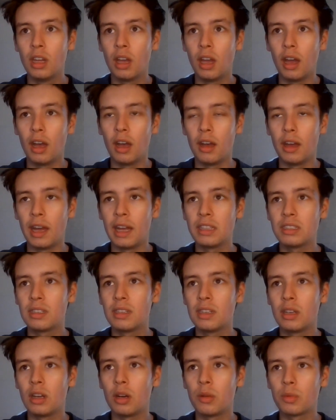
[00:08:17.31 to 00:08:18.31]

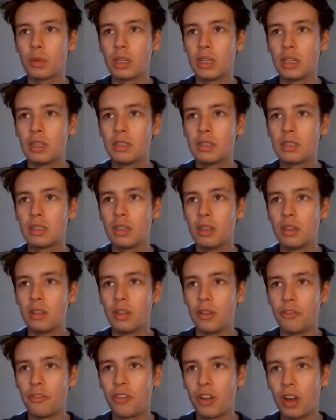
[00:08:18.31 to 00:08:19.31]
Anthony Hopkins, The
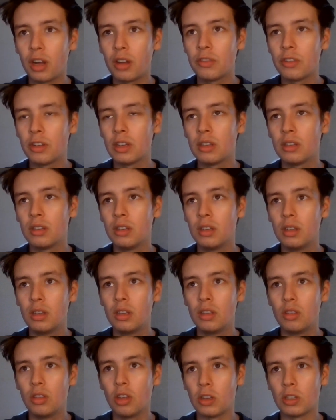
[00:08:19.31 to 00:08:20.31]
Father,
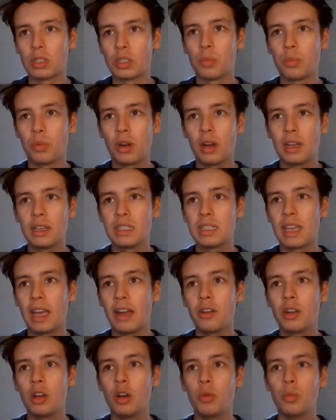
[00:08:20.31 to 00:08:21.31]
not a surprise.
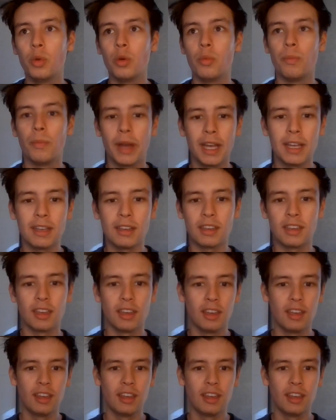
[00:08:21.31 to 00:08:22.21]
Gary Oldman, Mank,